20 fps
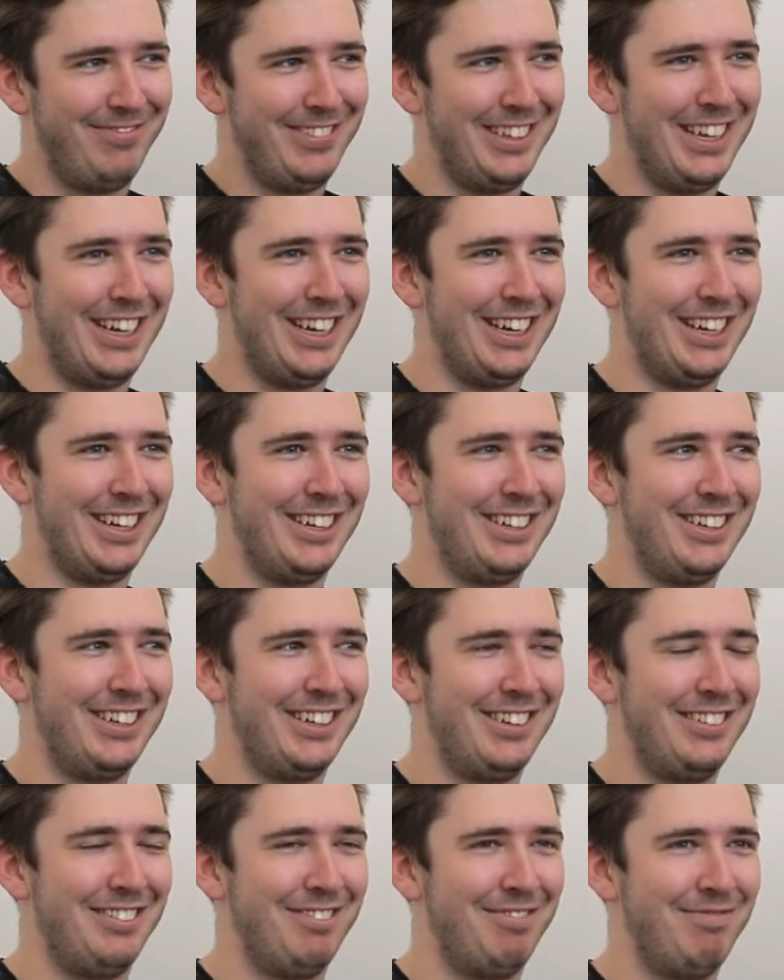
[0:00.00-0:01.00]

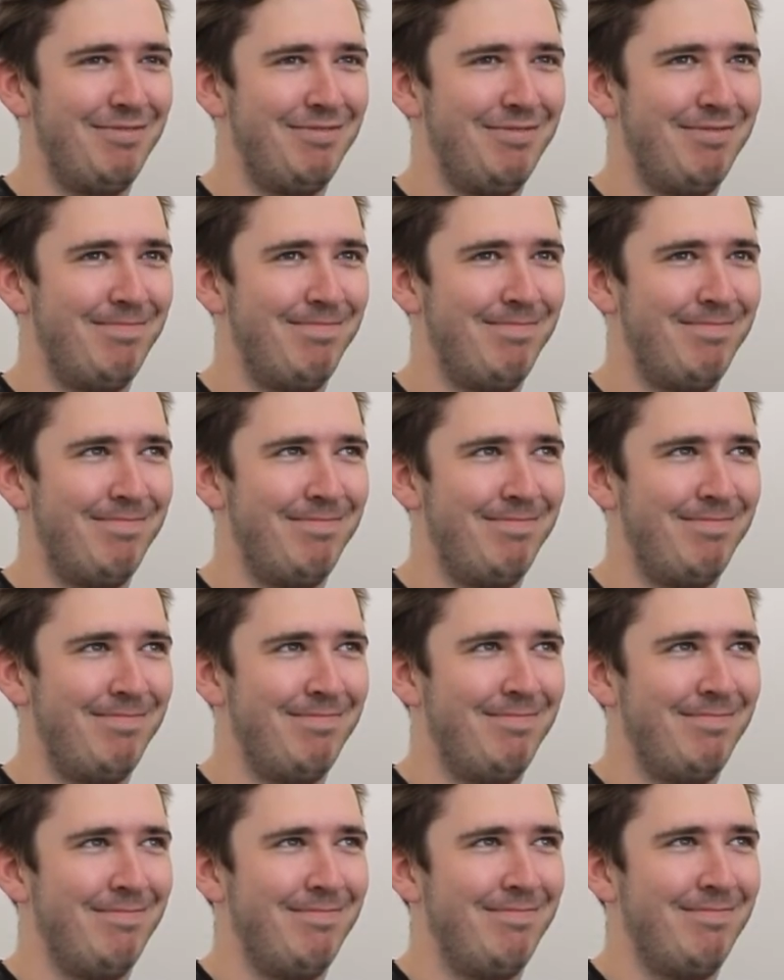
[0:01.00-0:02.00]
(not speaking)